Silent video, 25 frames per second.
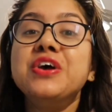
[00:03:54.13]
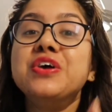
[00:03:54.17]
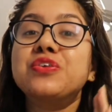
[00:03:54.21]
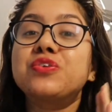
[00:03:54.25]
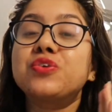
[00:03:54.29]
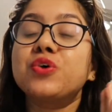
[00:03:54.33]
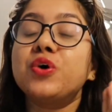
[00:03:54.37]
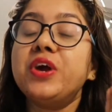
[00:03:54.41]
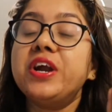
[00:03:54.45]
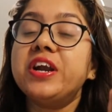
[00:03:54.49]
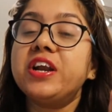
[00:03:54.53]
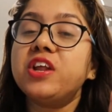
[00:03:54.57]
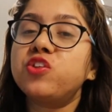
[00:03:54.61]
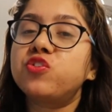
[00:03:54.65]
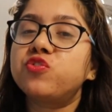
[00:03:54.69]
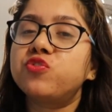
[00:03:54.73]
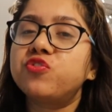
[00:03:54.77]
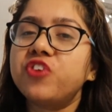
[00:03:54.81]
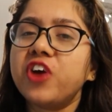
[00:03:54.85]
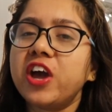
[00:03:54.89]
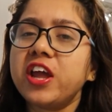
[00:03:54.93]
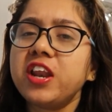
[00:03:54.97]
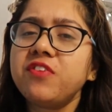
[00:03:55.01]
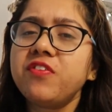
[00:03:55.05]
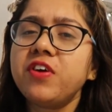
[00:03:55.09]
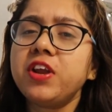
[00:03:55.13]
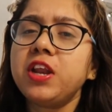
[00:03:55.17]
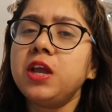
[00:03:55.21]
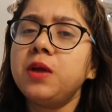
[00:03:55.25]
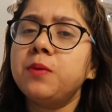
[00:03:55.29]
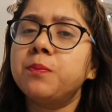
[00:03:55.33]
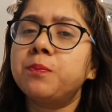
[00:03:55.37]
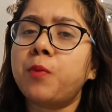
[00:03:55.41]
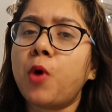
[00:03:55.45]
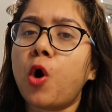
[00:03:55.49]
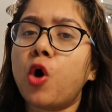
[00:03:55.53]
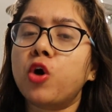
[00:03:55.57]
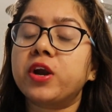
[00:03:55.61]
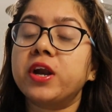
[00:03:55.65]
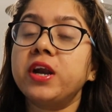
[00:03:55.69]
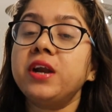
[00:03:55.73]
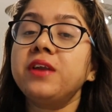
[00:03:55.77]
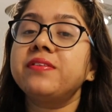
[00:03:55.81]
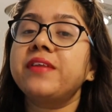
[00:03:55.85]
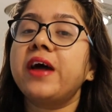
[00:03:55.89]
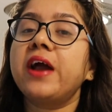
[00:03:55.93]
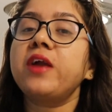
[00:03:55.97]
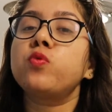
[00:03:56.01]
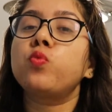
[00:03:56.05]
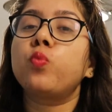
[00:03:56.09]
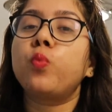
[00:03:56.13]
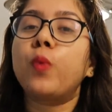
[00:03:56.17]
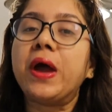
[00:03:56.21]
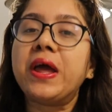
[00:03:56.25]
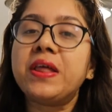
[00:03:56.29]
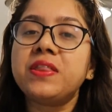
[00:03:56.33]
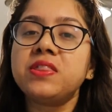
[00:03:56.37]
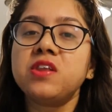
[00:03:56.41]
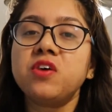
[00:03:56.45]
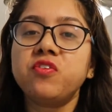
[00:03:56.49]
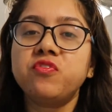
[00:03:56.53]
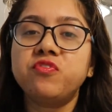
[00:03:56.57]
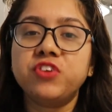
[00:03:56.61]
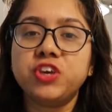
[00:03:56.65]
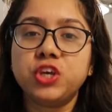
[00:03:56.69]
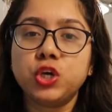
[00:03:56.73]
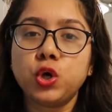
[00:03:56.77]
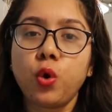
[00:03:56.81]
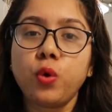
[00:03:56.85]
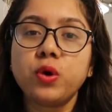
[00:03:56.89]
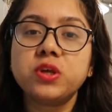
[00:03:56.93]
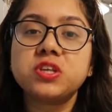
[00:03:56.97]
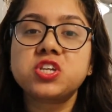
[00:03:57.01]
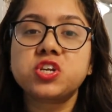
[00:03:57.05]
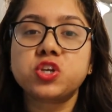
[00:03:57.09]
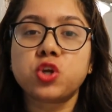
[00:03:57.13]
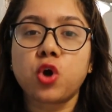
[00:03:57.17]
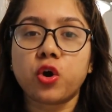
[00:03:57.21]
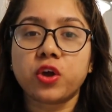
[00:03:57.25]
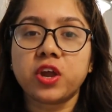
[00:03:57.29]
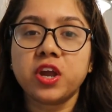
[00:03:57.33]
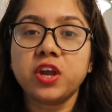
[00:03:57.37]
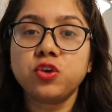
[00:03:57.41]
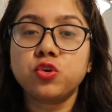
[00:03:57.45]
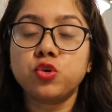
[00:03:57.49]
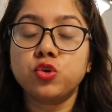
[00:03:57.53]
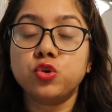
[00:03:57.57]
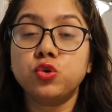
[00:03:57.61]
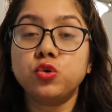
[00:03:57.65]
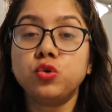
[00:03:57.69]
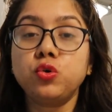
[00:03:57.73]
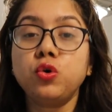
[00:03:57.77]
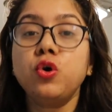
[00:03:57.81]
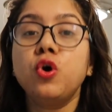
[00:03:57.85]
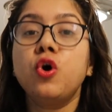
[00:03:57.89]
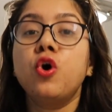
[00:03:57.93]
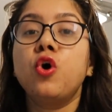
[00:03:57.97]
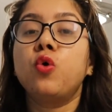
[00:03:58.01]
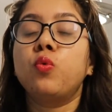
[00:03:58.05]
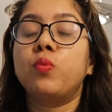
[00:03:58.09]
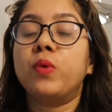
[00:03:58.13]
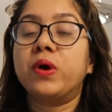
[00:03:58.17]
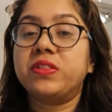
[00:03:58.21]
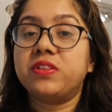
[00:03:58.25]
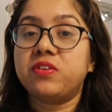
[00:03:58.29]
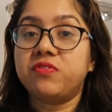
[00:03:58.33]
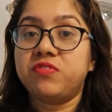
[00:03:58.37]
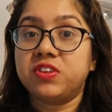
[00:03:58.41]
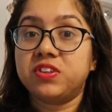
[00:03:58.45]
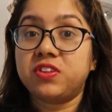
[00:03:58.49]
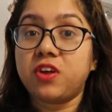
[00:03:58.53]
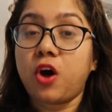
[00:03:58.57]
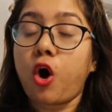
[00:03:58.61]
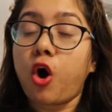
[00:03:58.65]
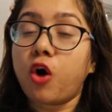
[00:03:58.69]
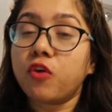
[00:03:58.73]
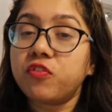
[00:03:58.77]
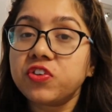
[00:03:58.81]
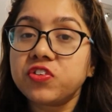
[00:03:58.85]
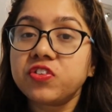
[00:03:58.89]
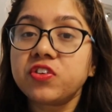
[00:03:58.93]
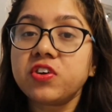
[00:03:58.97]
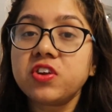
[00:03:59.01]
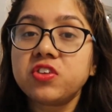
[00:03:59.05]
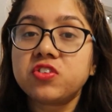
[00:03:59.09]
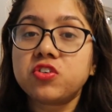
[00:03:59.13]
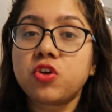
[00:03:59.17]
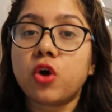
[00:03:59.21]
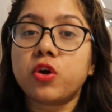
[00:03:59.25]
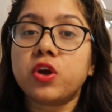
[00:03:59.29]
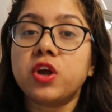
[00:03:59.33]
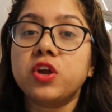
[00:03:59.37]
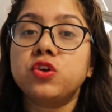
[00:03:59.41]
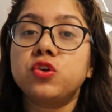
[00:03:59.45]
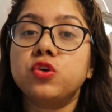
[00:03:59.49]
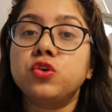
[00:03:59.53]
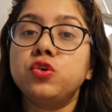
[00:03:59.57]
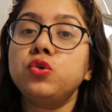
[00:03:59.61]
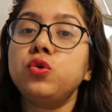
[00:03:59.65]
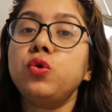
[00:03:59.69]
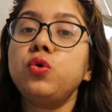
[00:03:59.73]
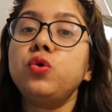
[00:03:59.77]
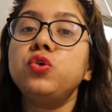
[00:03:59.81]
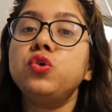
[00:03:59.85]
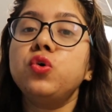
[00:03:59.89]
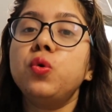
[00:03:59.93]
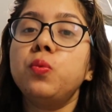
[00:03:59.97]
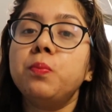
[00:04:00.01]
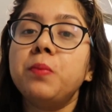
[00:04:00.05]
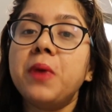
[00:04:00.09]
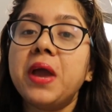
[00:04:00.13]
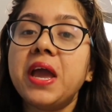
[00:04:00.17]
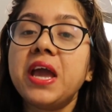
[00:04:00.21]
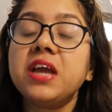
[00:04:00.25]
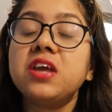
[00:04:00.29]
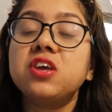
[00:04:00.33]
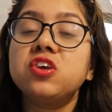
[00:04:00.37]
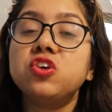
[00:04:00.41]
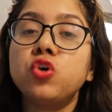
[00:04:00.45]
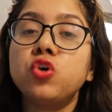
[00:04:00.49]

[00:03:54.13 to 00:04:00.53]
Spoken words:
So it is very, very important that when the VO is talking to you, when the visa officer is talking to you, you make